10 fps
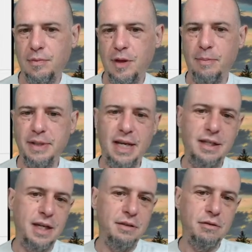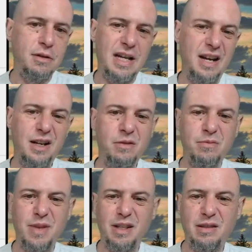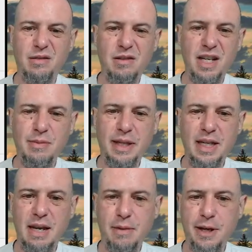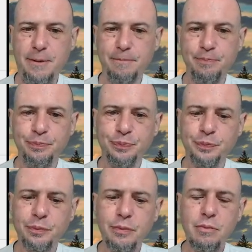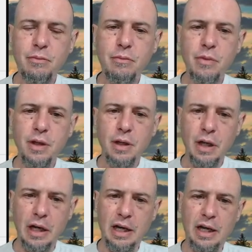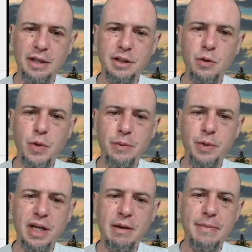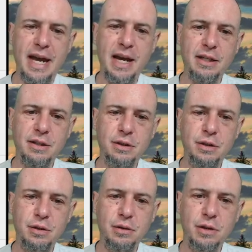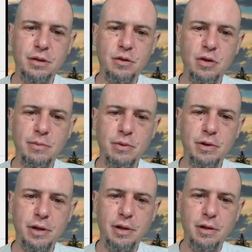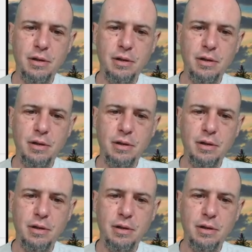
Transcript: update dice roll. I don't know. I'm not crazy about the name there. Uh, and so when we come back to the scoreboard,